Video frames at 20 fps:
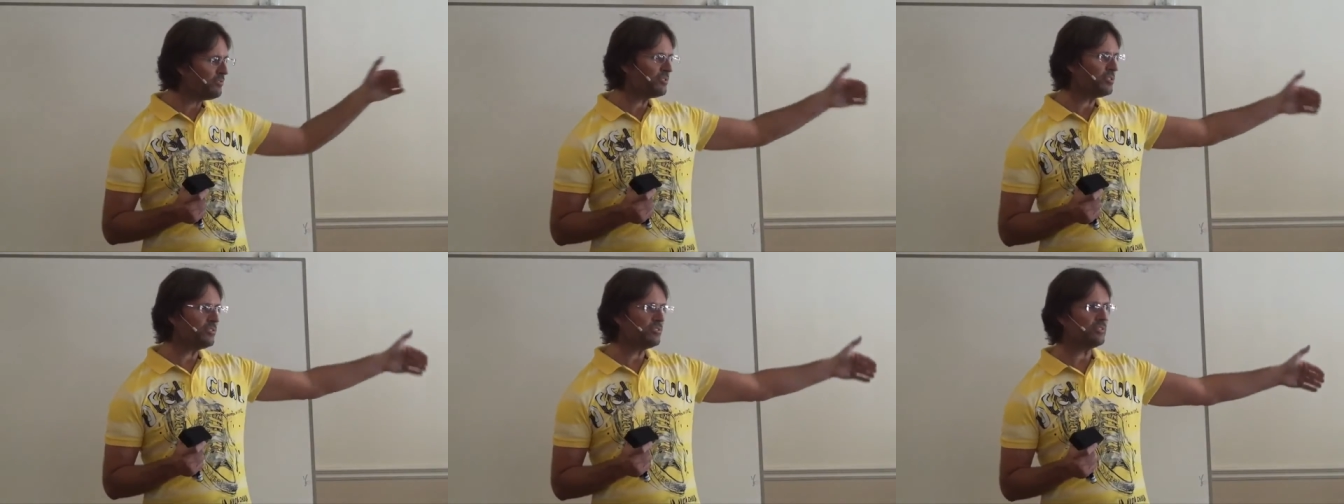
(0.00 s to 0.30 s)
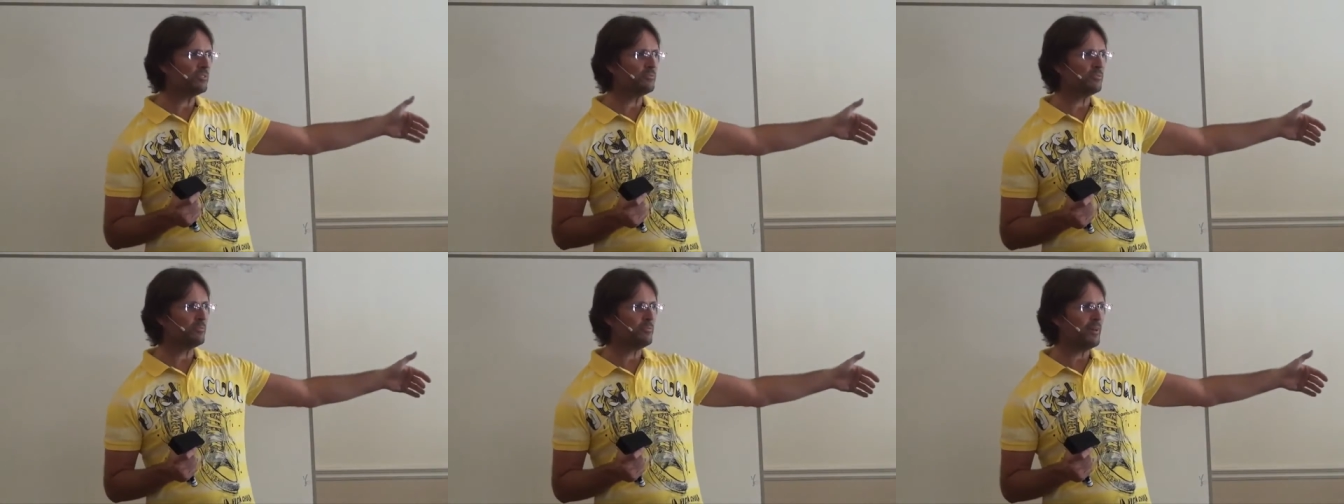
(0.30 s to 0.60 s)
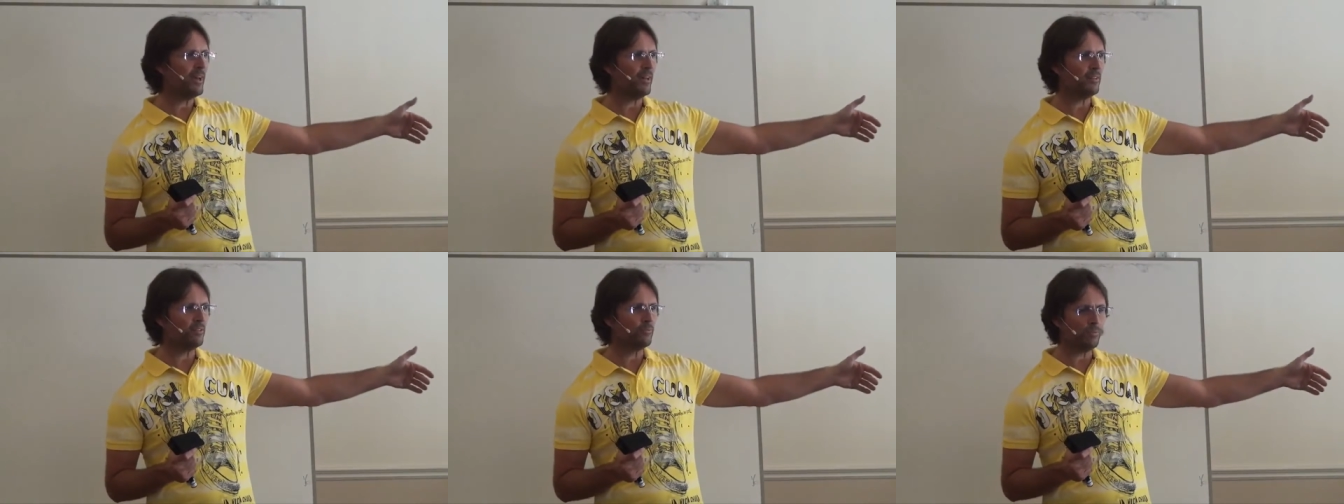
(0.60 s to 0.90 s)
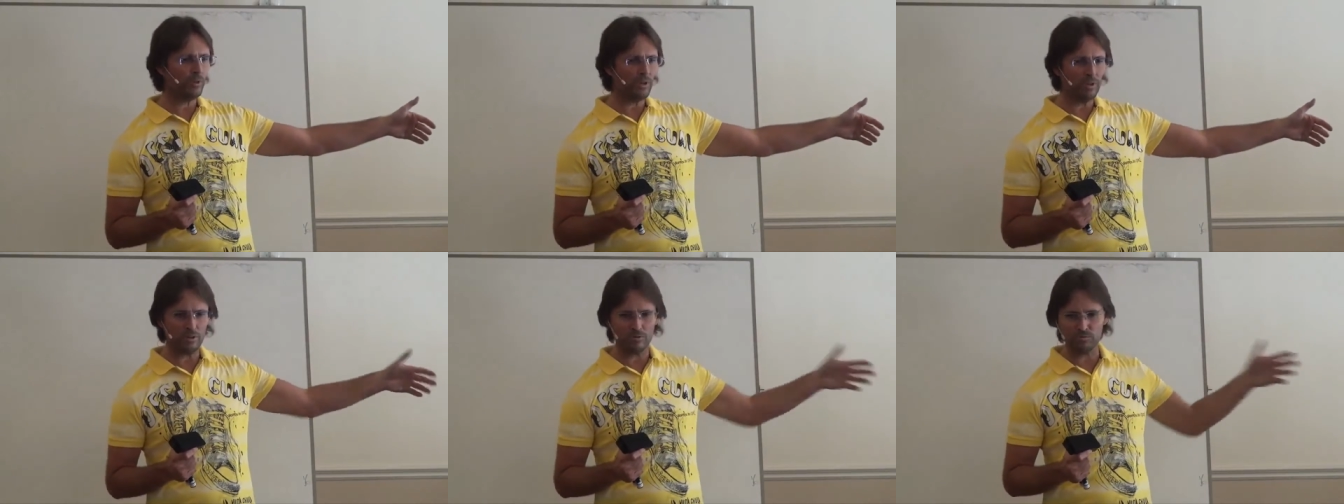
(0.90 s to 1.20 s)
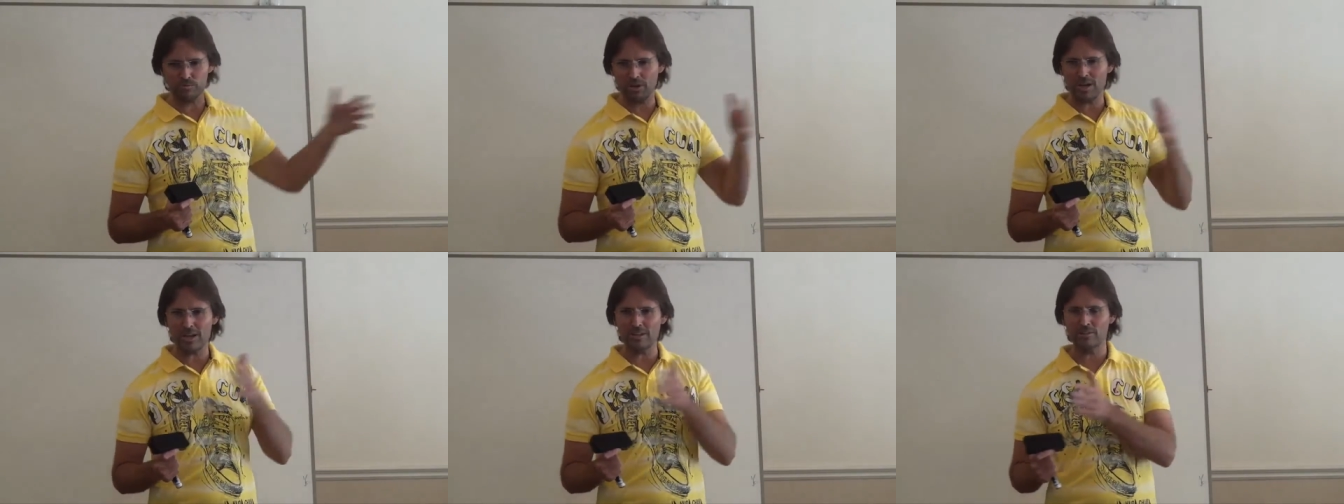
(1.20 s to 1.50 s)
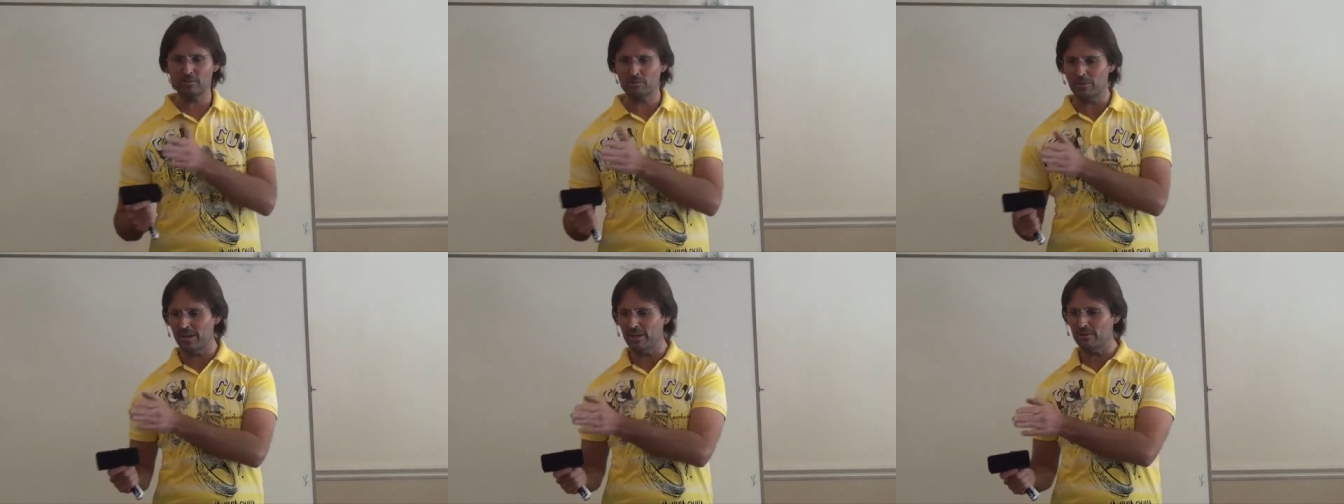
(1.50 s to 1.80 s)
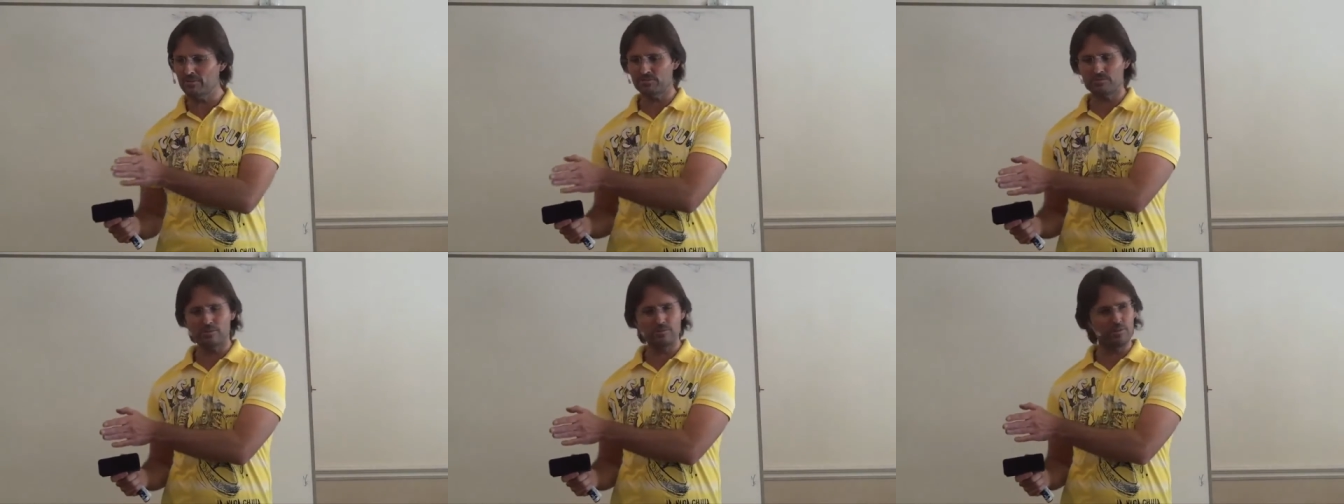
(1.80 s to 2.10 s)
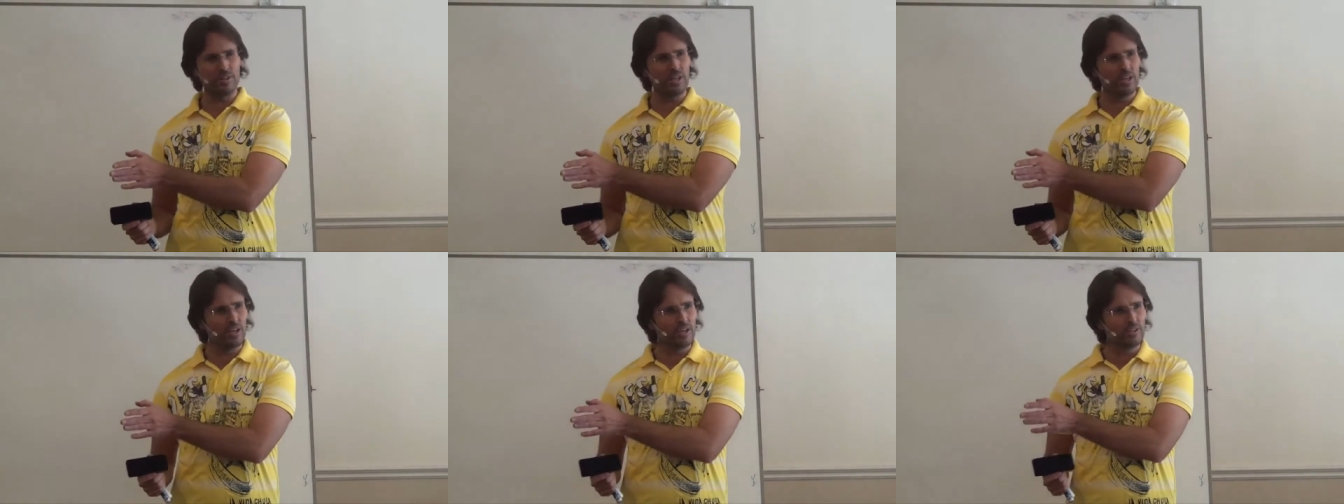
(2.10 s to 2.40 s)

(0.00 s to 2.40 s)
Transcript: systems about the world right the way through